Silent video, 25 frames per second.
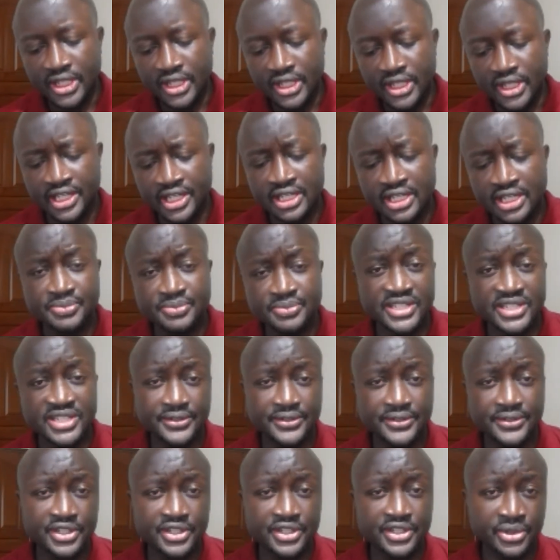uh,
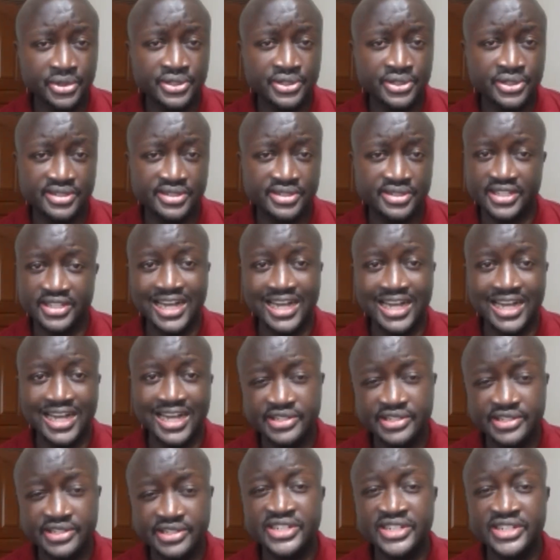specific bonds
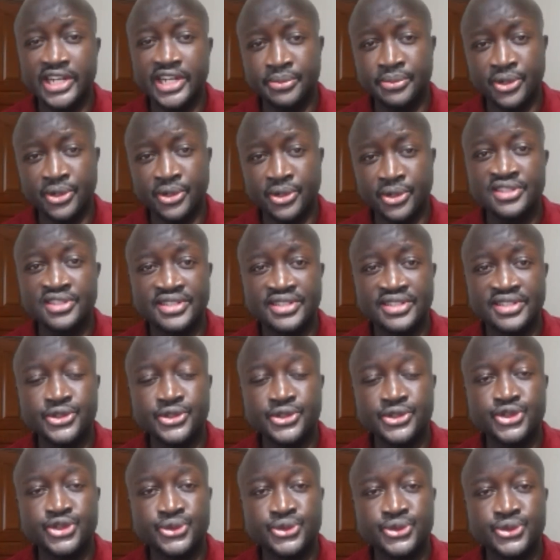ultimately boils
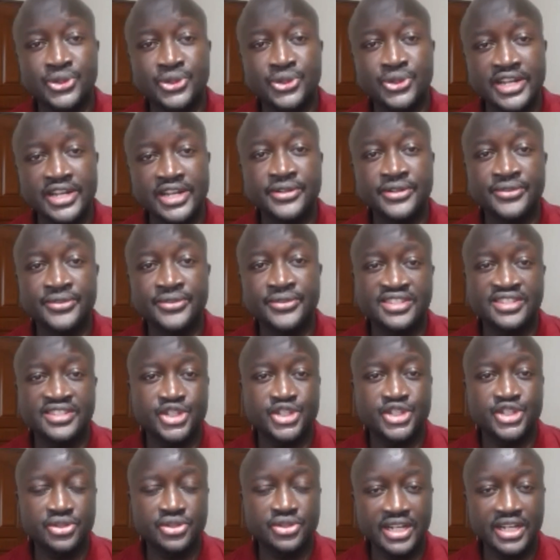down to an
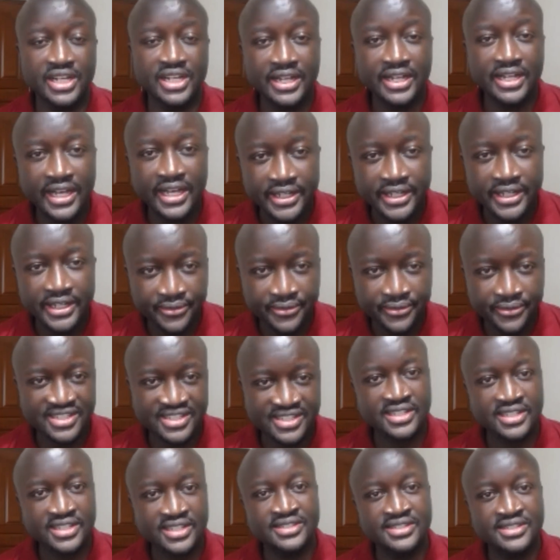investor's an, an
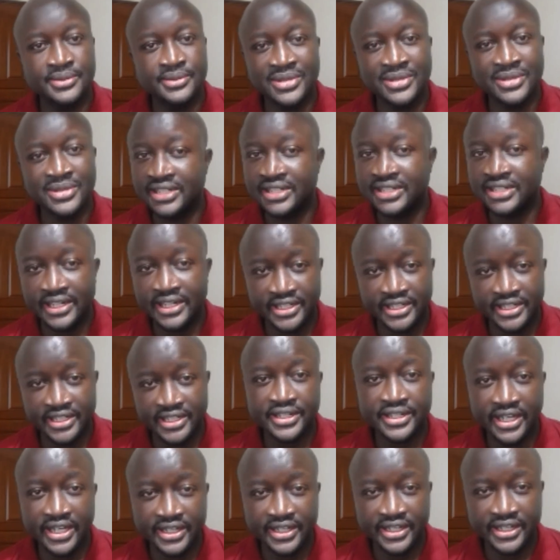investor's demand at, a,
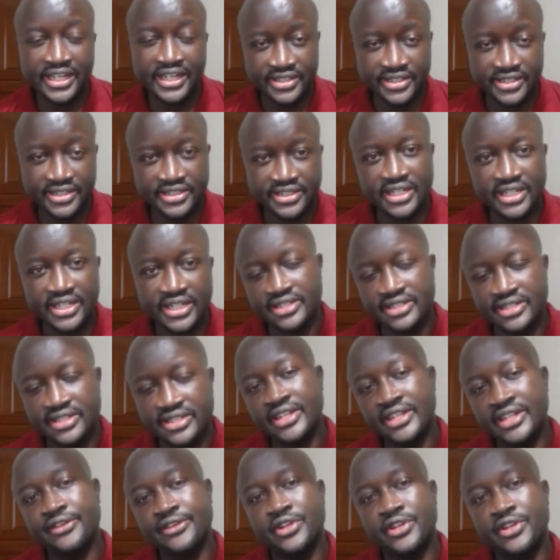at, at, at any
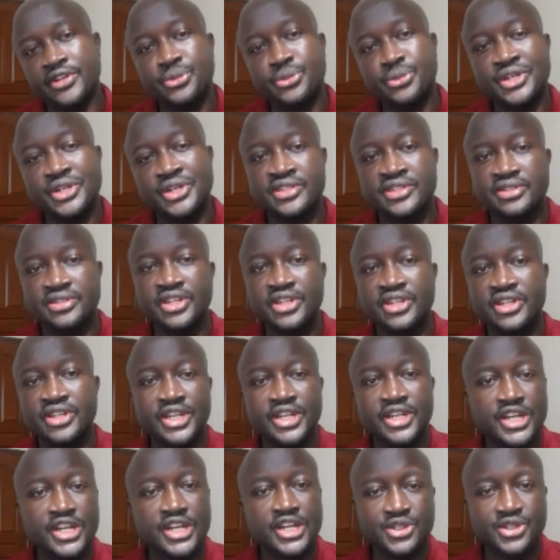given point.
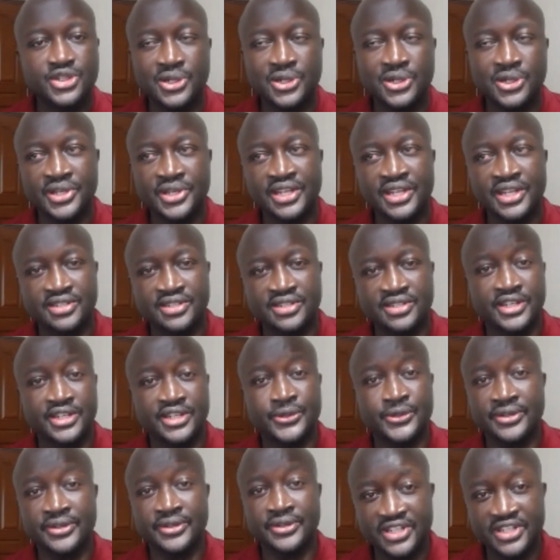So looking at uh,
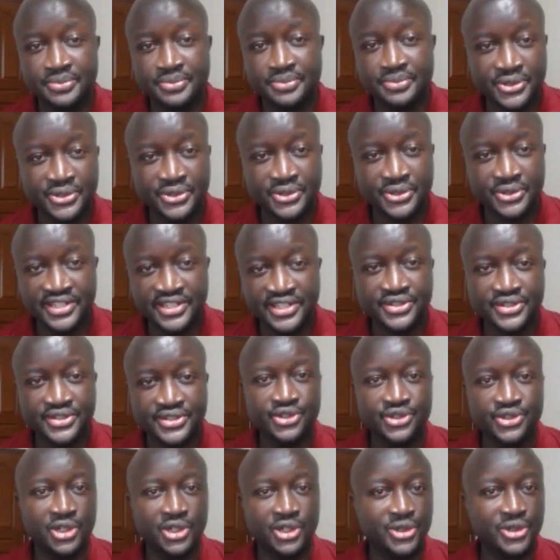your investment horizon,
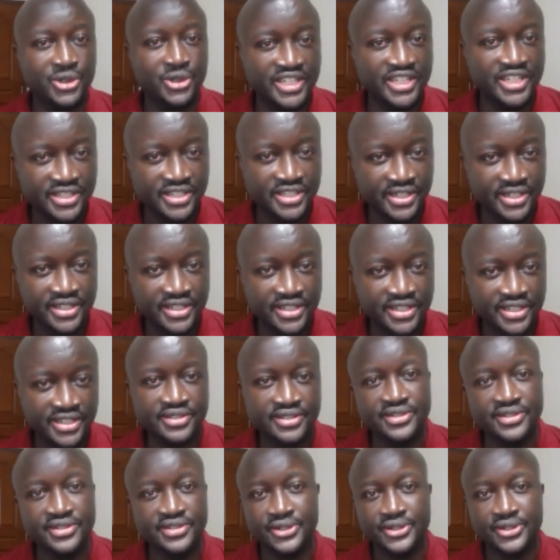your liquidity
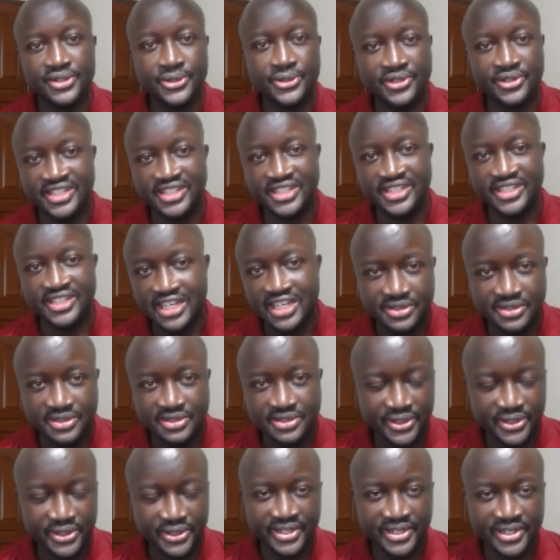needs, or the tax
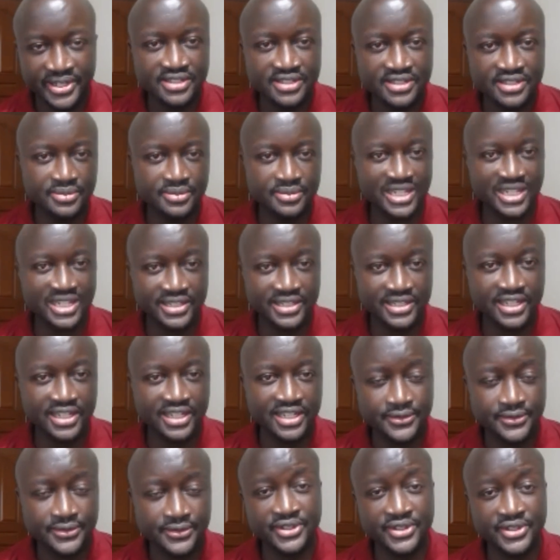preference, but at
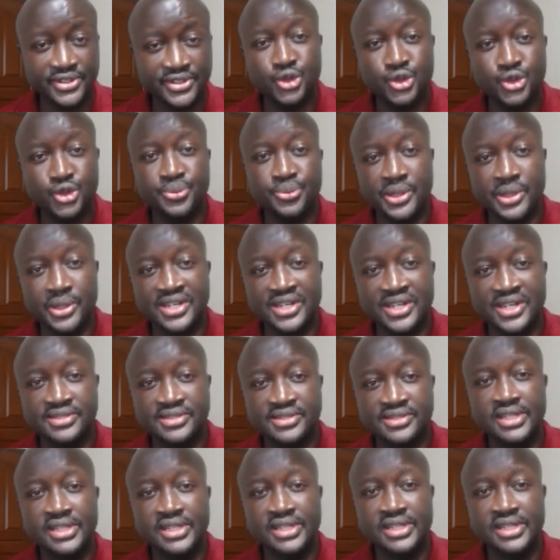least for the two
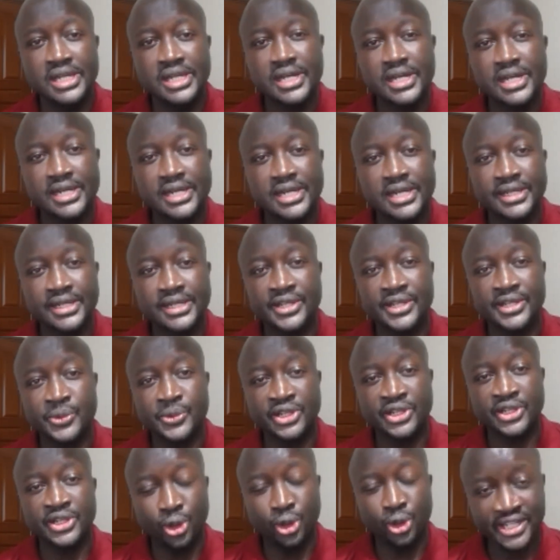papers, uh, the
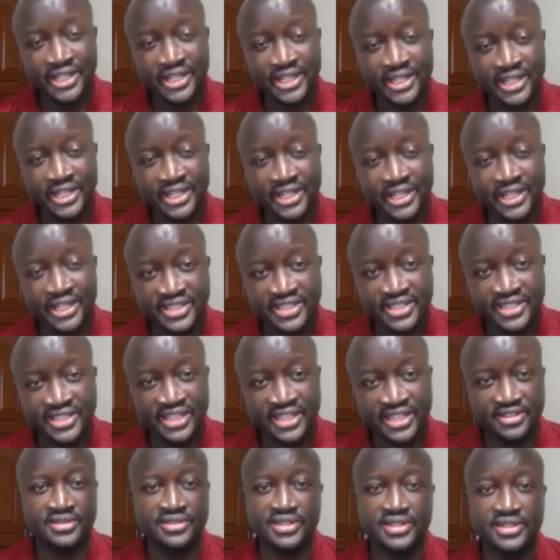withholding tax
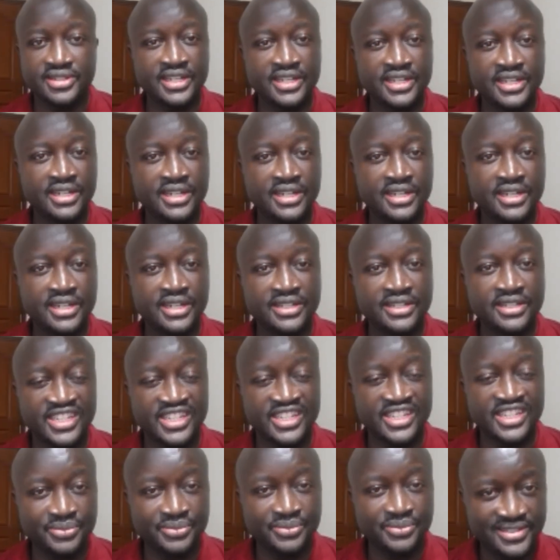is 10%
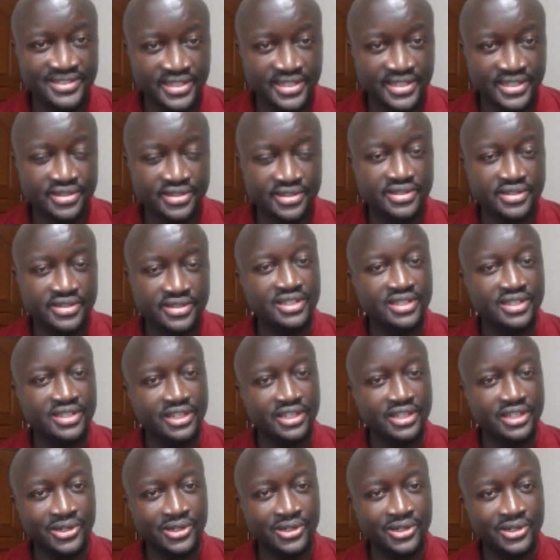uh,
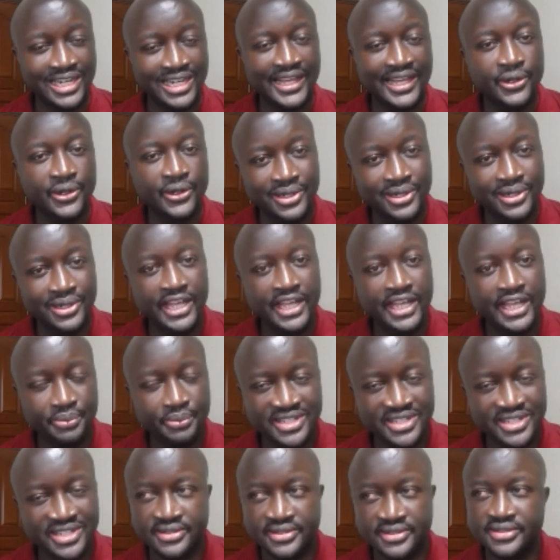on a like-on-like
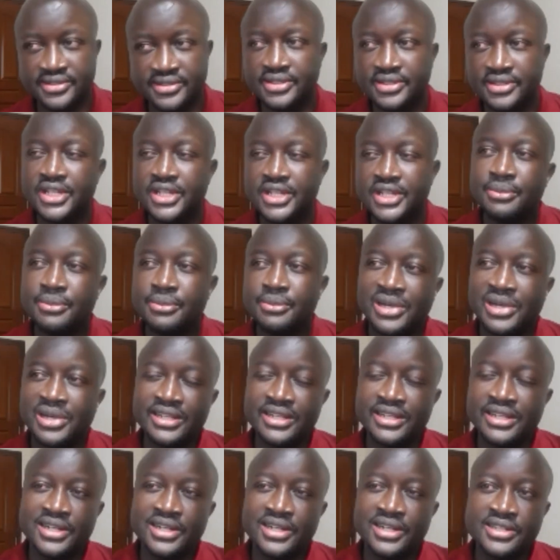basis. But
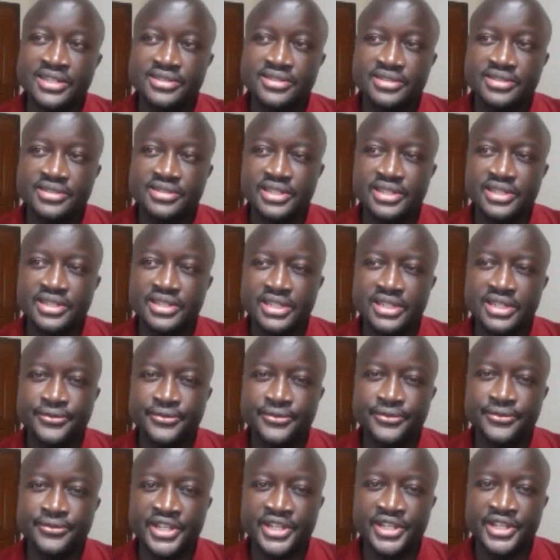nonetheless, uh,
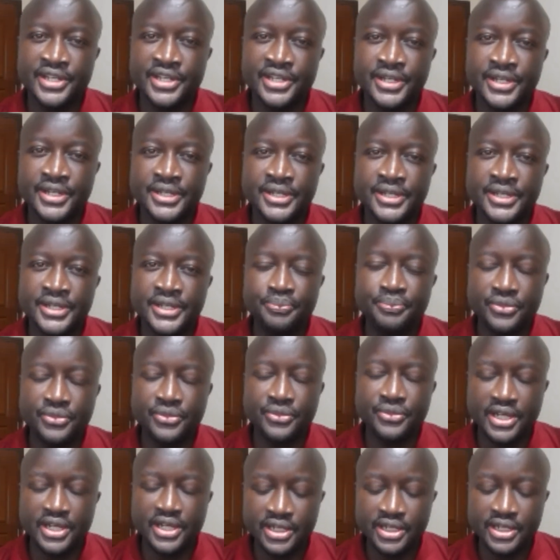for the
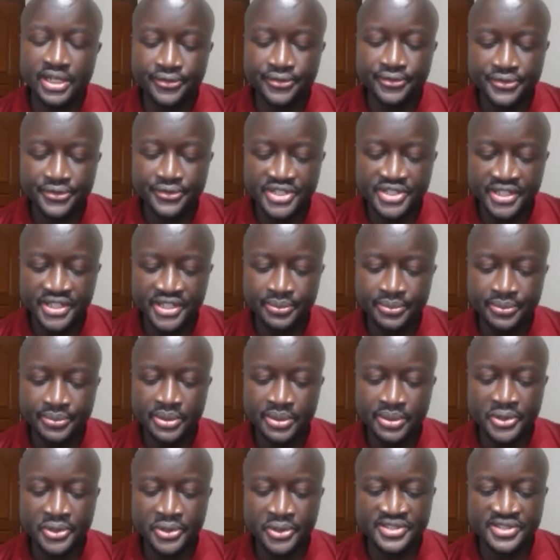15-year uh,
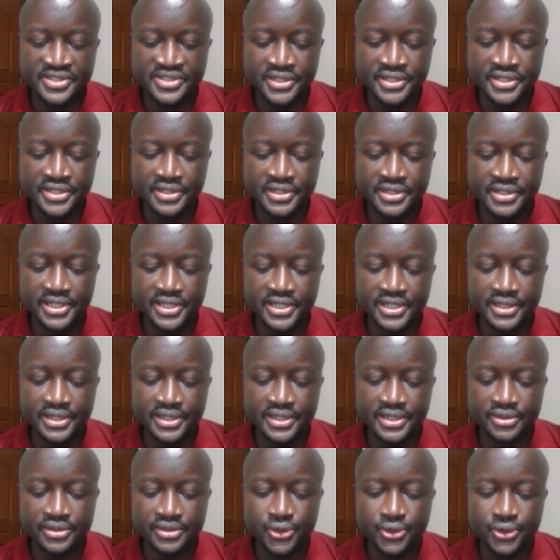paper, you're seeing
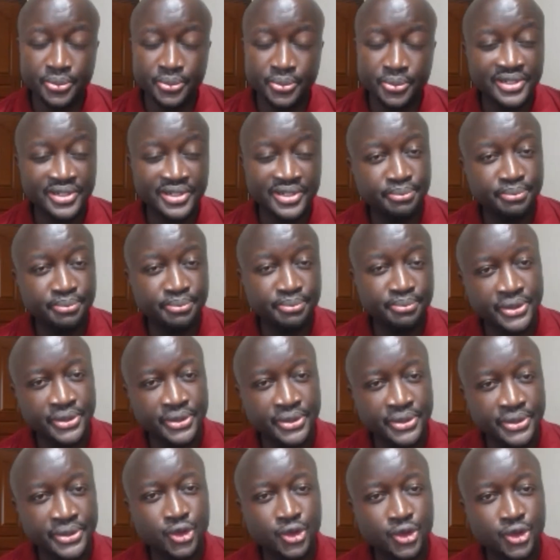um, coupon
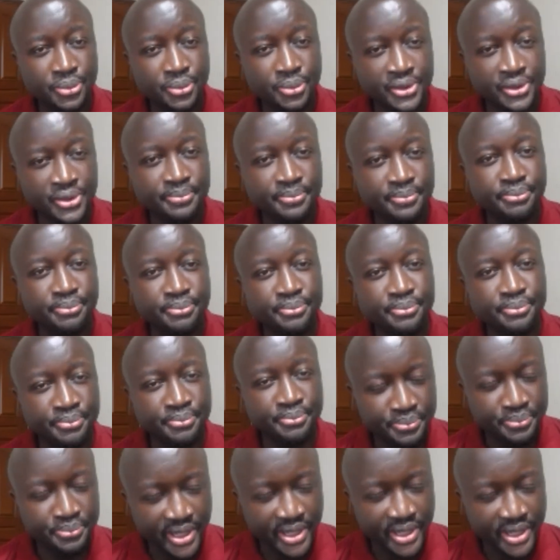bond coupon
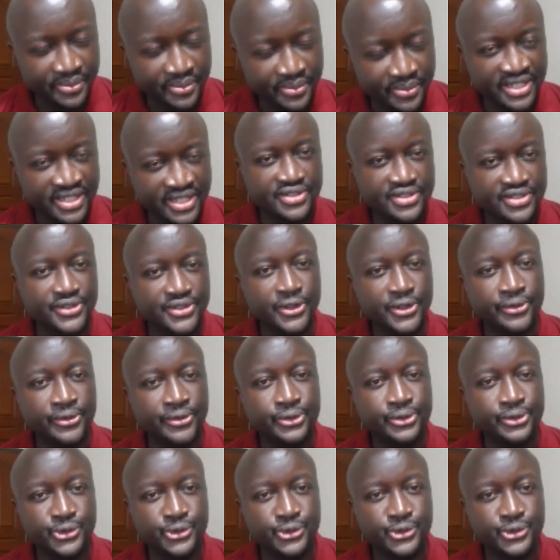payment
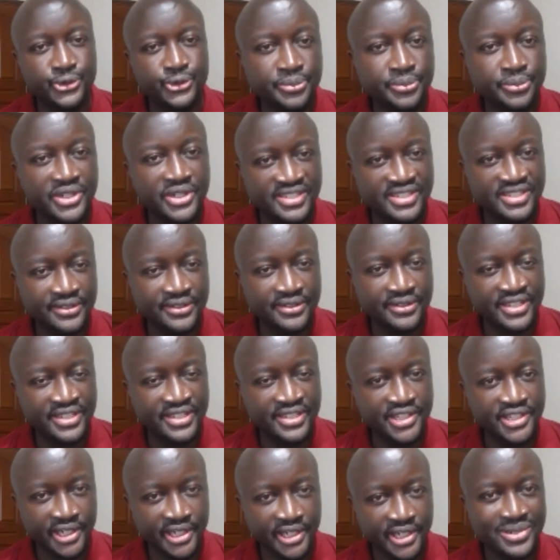of
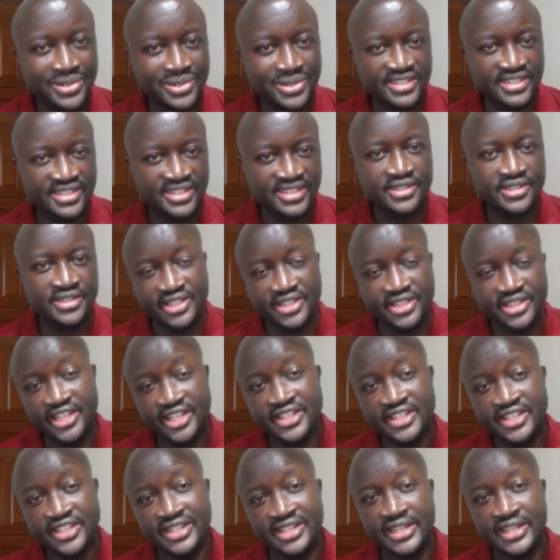12.73%
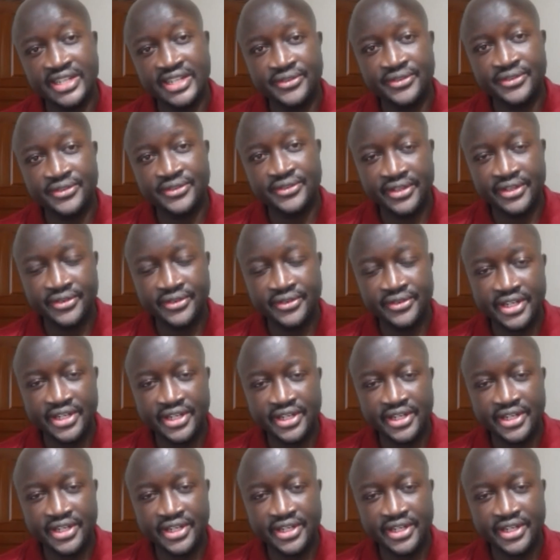each and every given